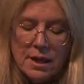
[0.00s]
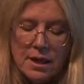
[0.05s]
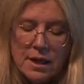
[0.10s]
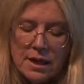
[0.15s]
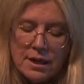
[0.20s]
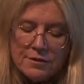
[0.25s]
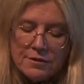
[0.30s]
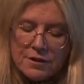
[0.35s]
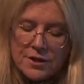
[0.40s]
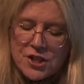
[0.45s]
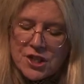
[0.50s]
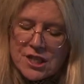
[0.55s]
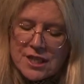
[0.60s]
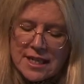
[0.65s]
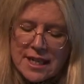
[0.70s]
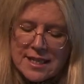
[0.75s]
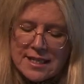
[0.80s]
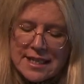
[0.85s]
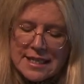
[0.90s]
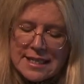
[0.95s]
If Krishna
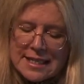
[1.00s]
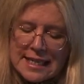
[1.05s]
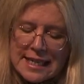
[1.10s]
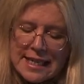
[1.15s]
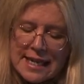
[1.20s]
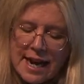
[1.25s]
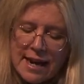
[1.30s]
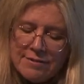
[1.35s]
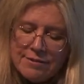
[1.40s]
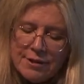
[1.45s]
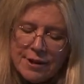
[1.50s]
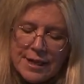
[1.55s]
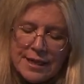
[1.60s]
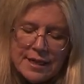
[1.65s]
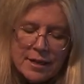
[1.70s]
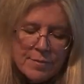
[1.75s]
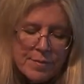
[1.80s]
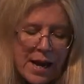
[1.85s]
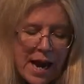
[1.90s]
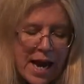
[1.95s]
does indeed have great
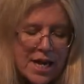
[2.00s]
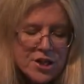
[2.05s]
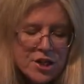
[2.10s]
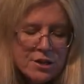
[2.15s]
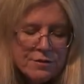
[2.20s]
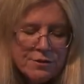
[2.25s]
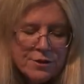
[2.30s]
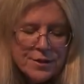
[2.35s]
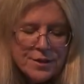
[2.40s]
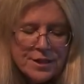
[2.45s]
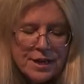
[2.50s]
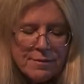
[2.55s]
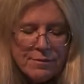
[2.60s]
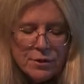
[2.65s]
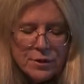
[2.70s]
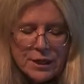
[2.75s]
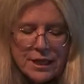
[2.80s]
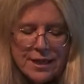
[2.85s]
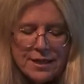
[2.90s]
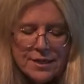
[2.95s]
compassion for his
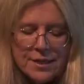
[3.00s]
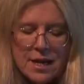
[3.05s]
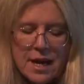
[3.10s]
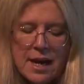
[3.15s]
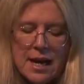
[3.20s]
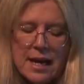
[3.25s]
devotees,